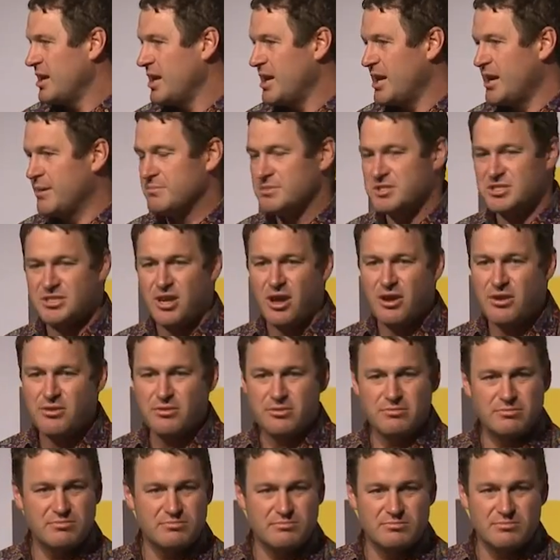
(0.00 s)
So,
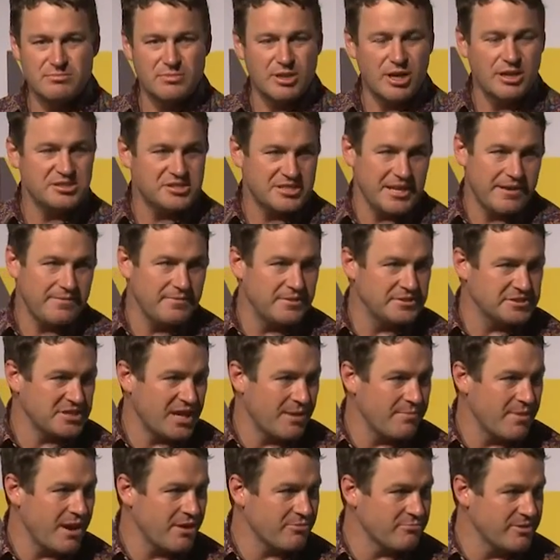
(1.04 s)
you know, stuff that's come
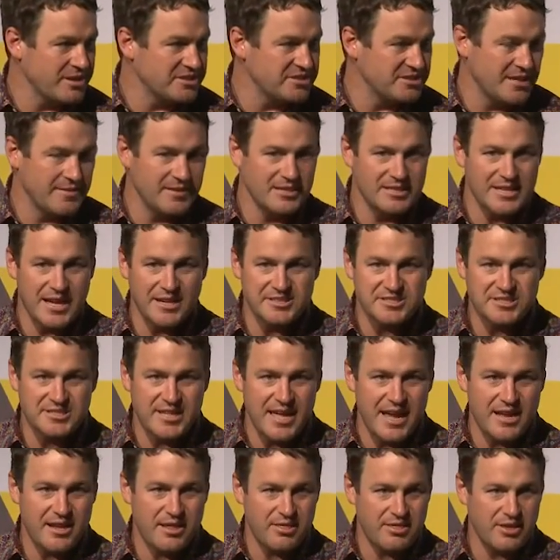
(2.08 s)
out recently that does
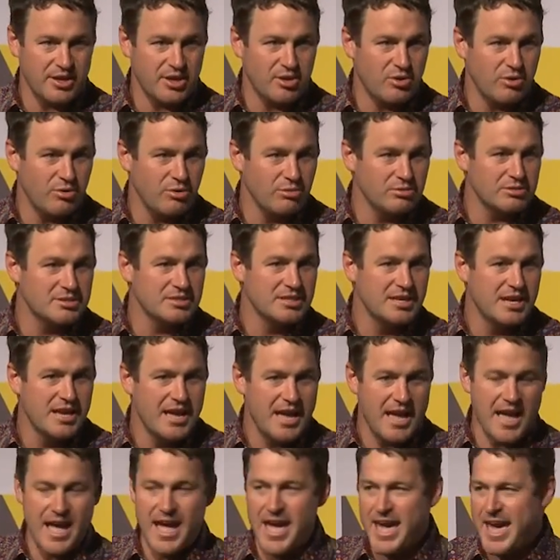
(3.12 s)
that, a thing called
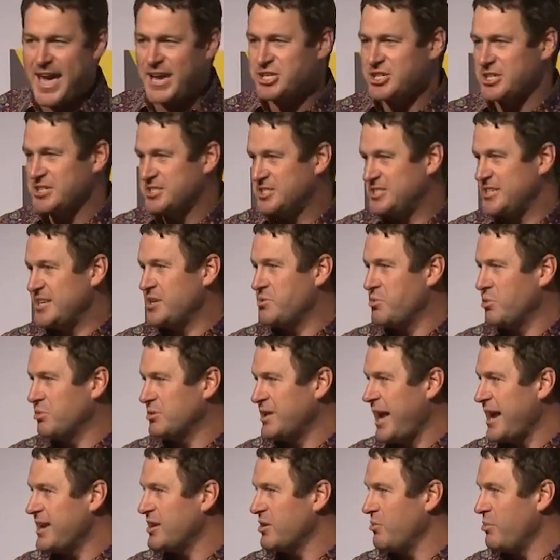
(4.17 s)
Azure SQL
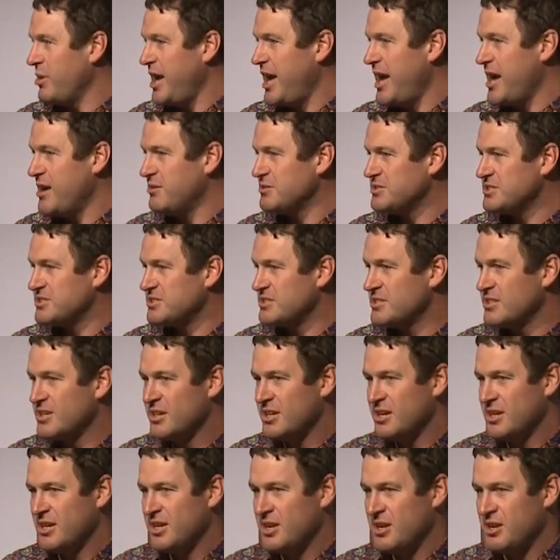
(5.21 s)
Data Warehouse,
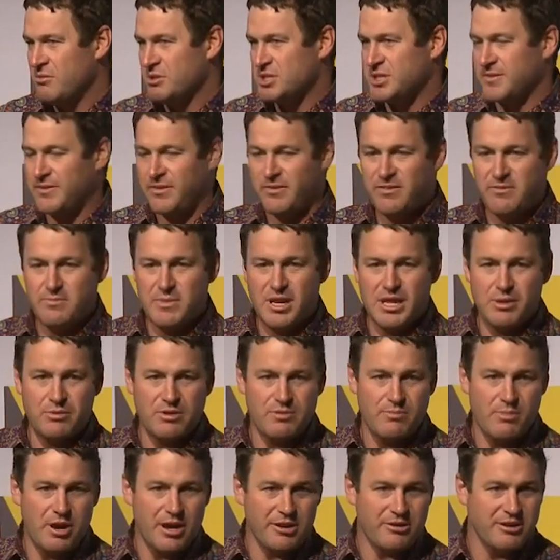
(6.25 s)
which if you're familiar with
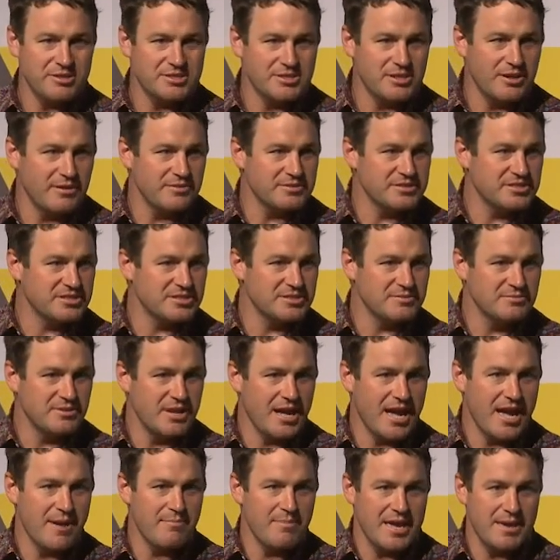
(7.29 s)
Microsoft's
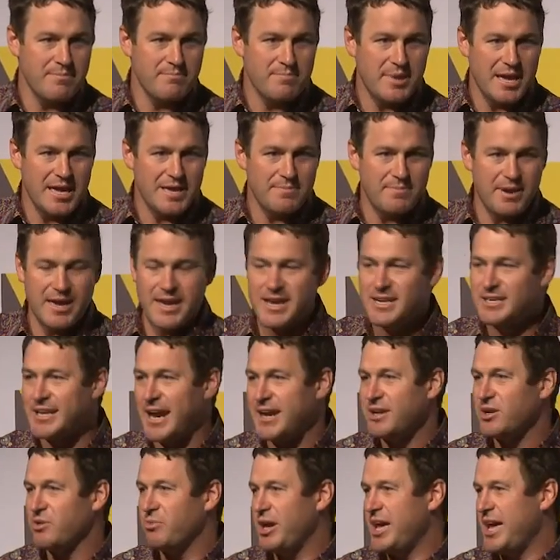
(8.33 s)
MPP data
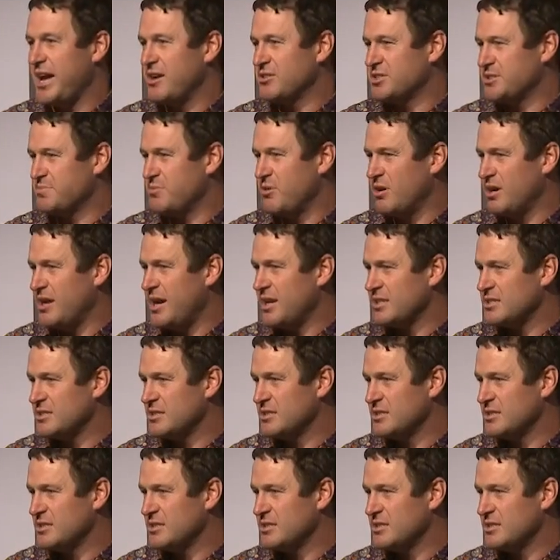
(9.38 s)
warehouse product,